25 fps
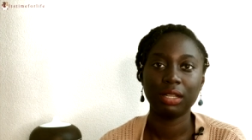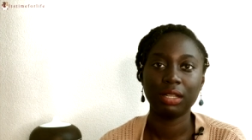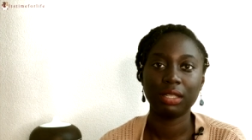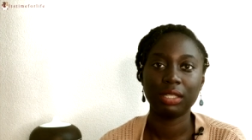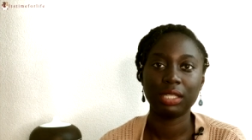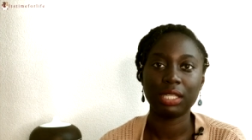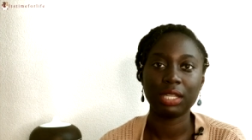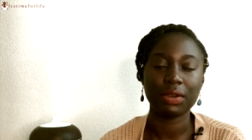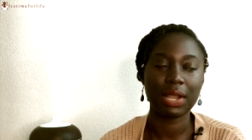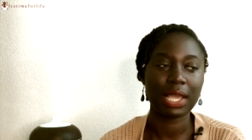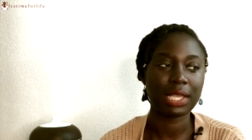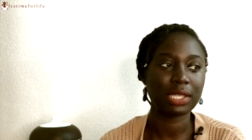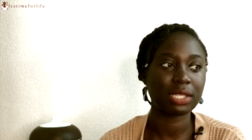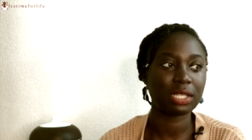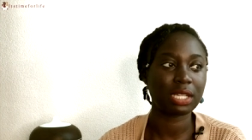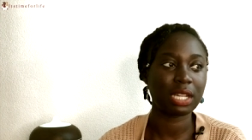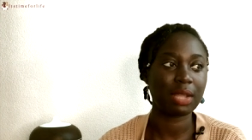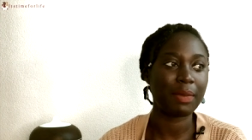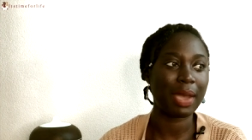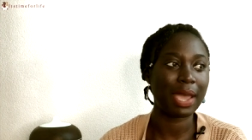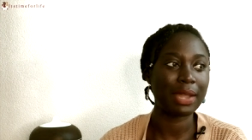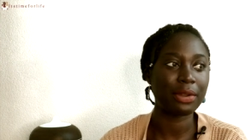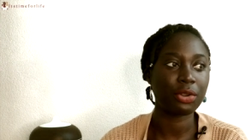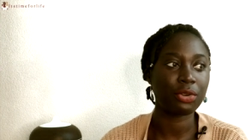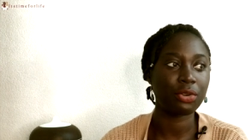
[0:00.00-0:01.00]
The rest of them,
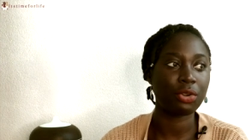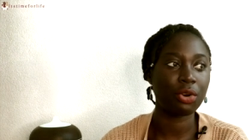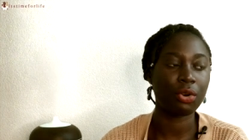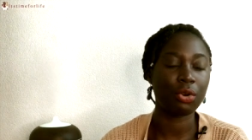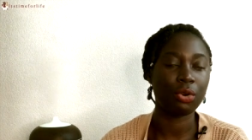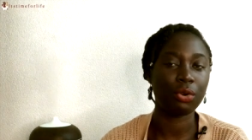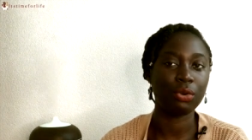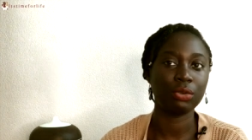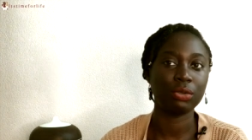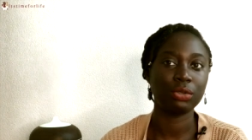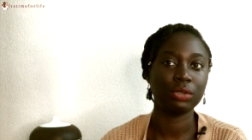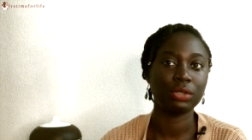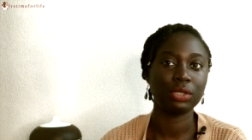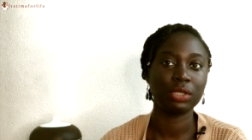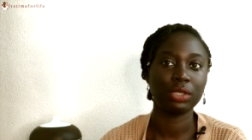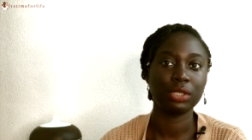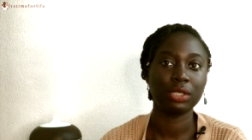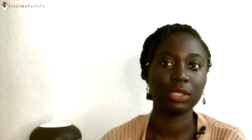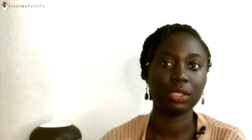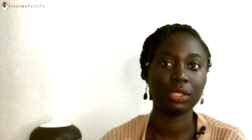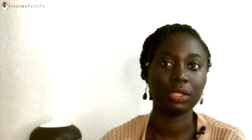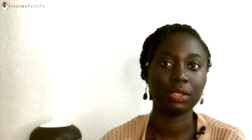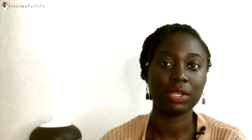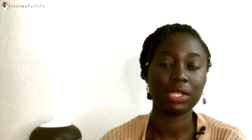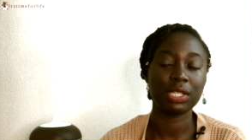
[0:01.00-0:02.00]
I don't know.
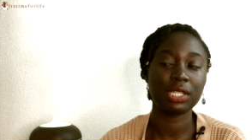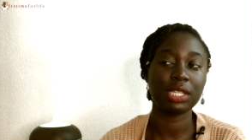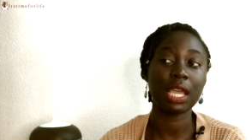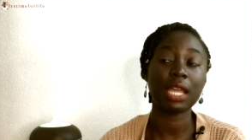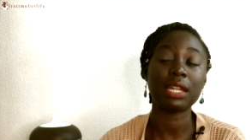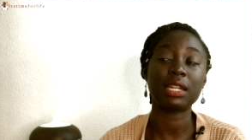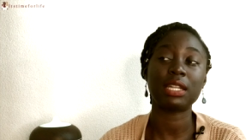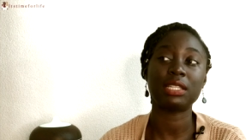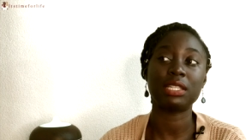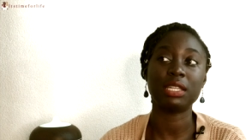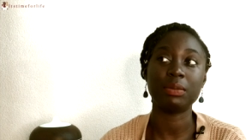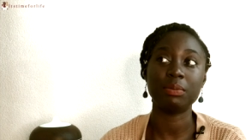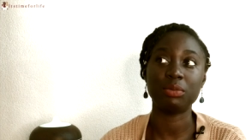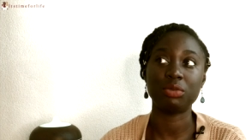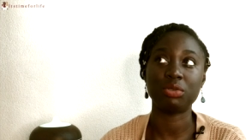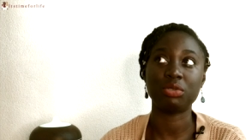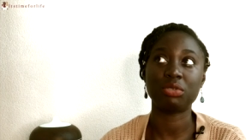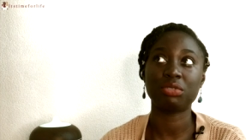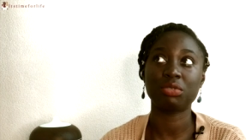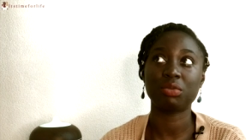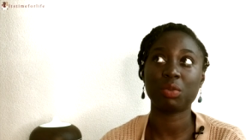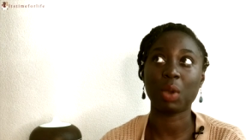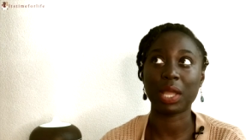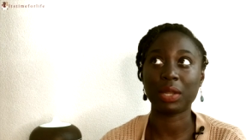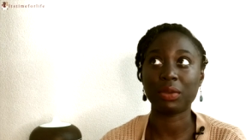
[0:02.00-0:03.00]
Christiana
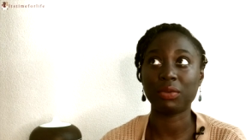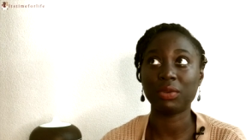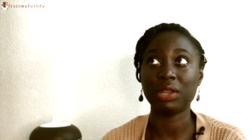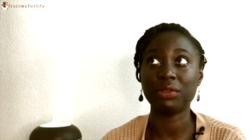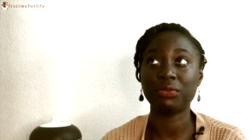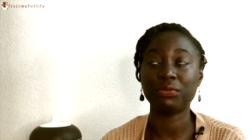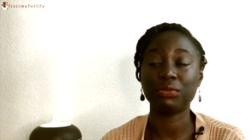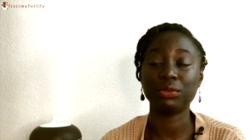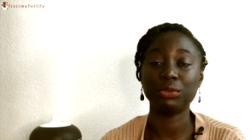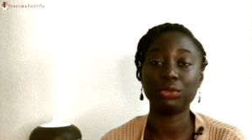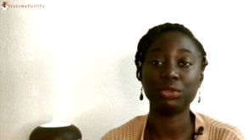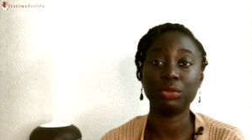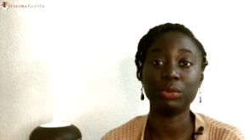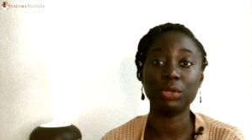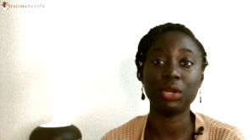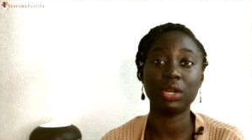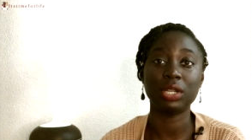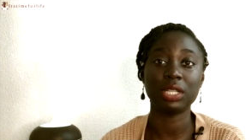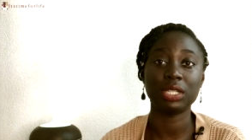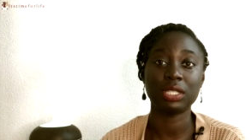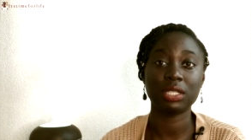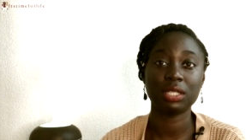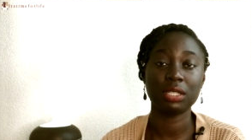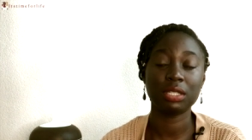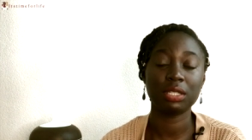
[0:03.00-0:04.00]
seems quite grateful, to be
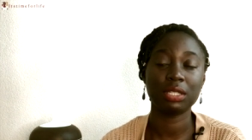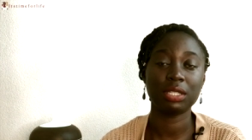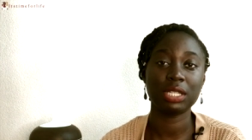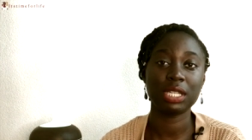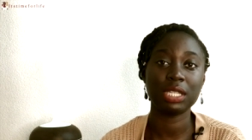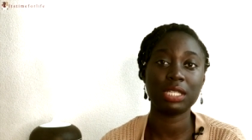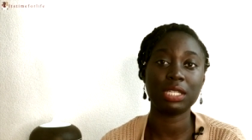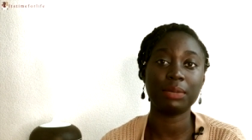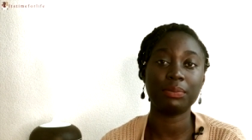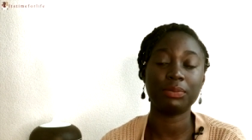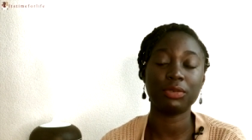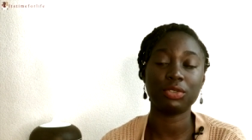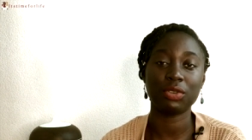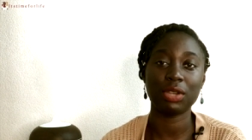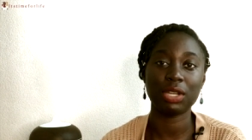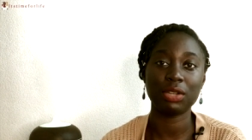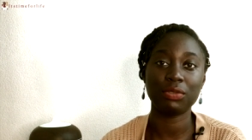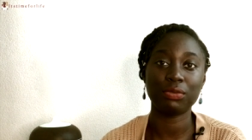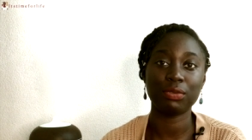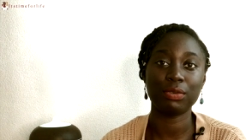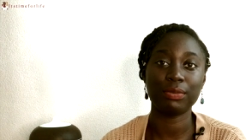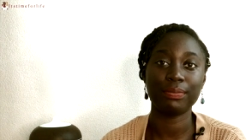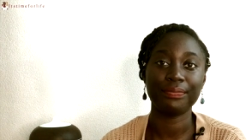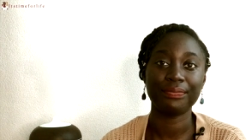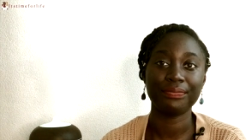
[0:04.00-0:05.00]
honest. She seems
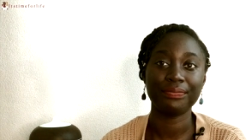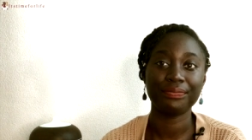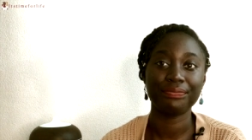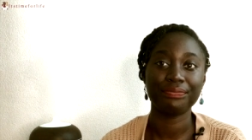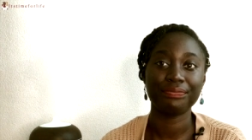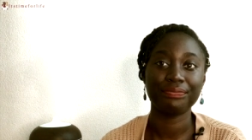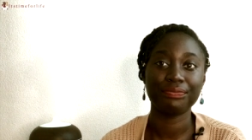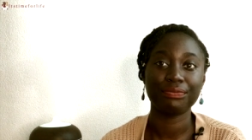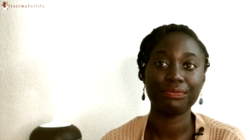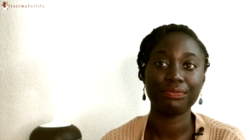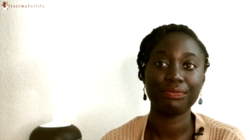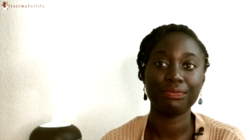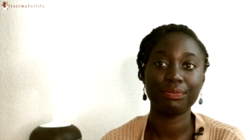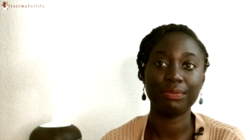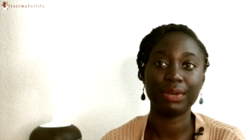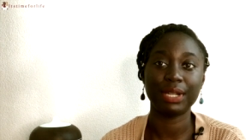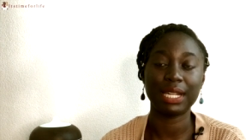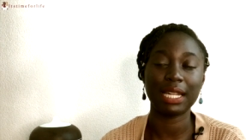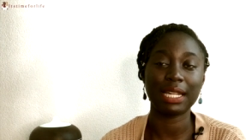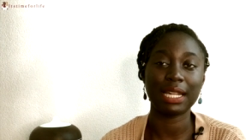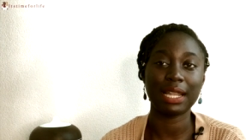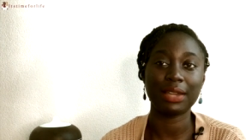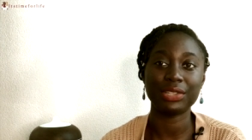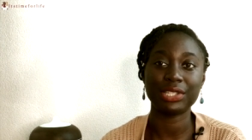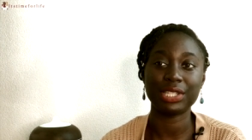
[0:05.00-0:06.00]
grateful. But
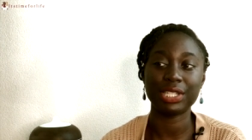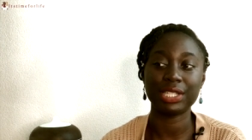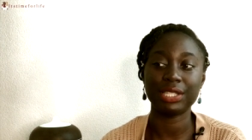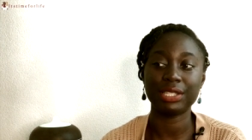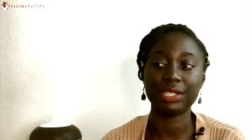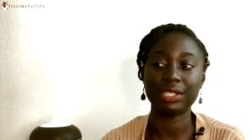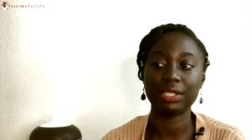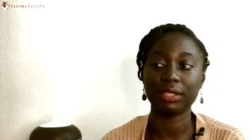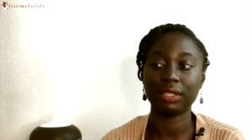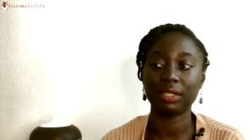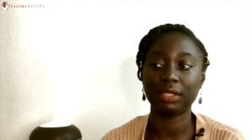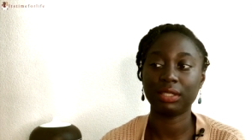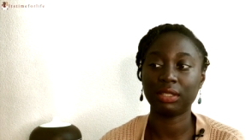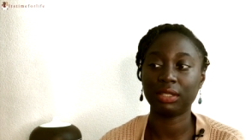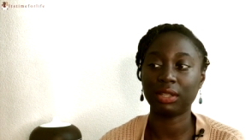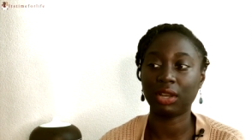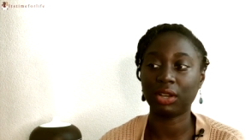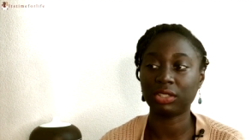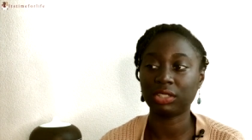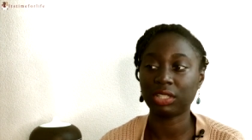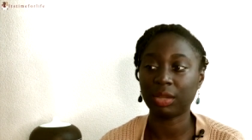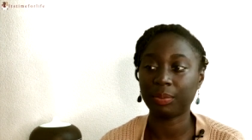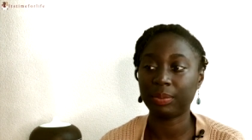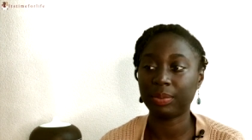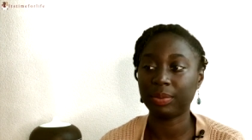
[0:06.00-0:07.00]
then now she's
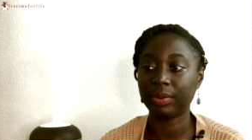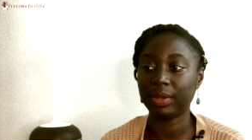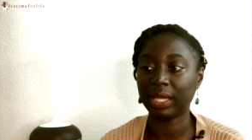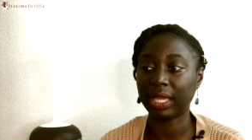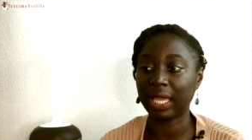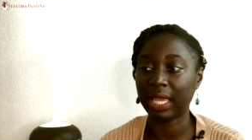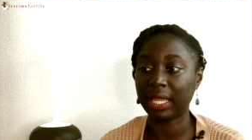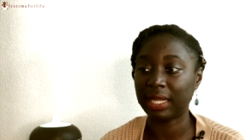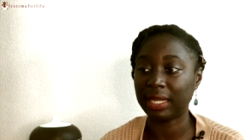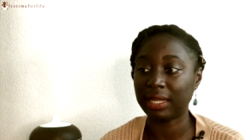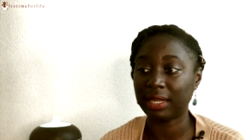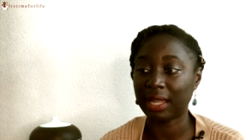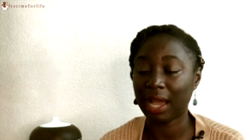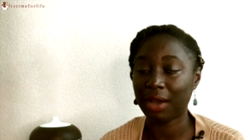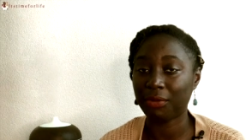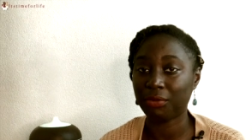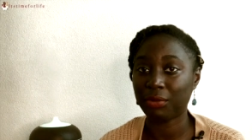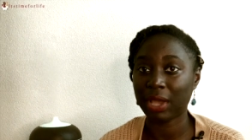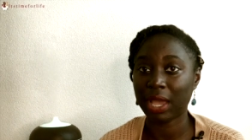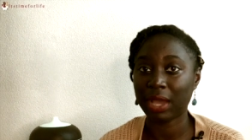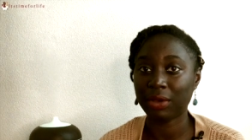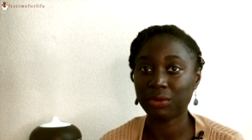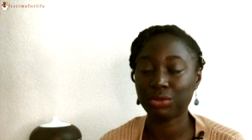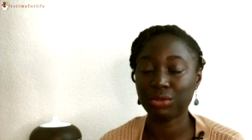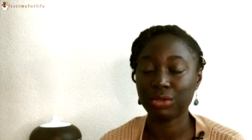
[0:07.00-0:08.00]
locked up again in the halfway
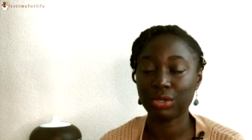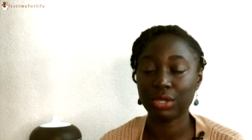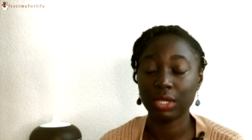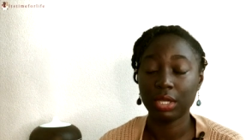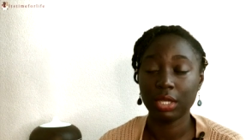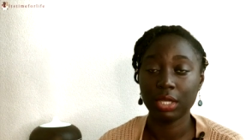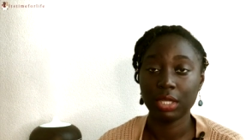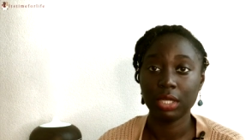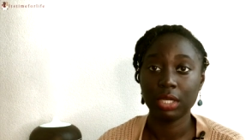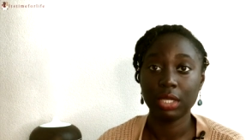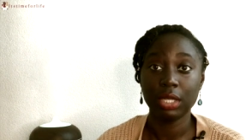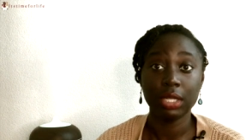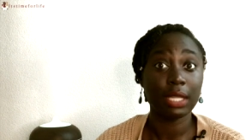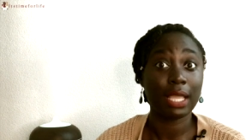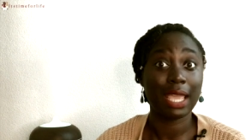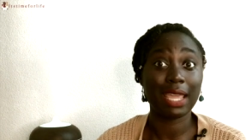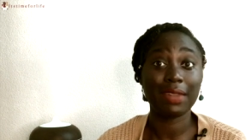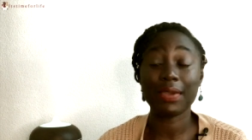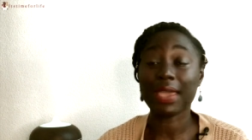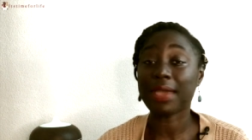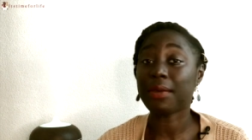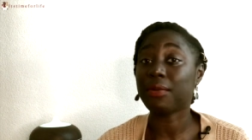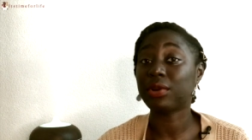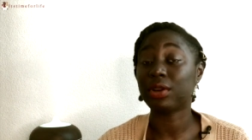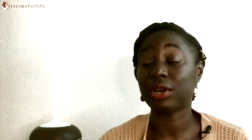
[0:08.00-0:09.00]
house.
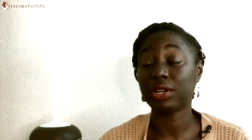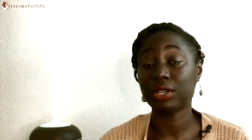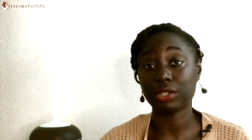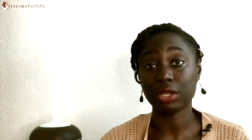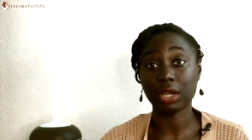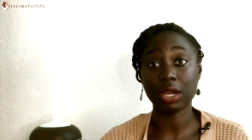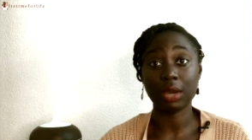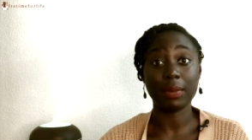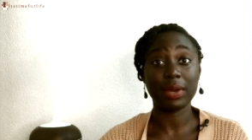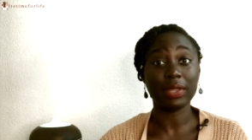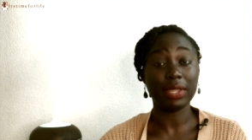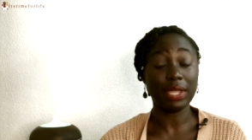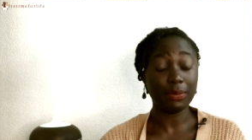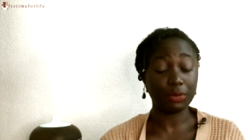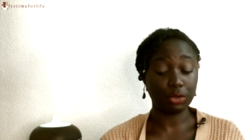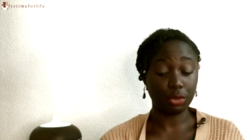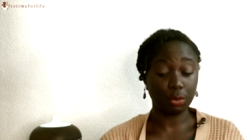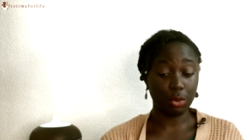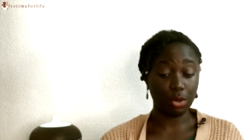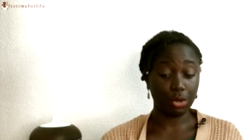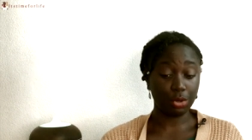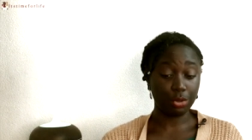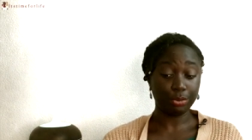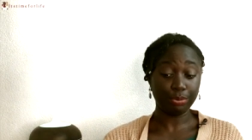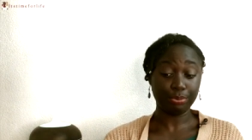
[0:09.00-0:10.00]
Anyway, we're going to talk about them
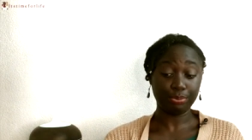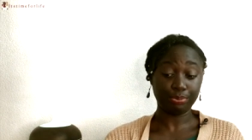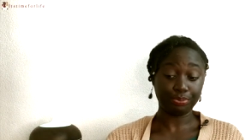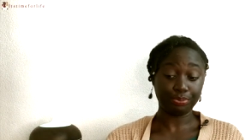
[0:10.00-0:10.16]
tomorrow.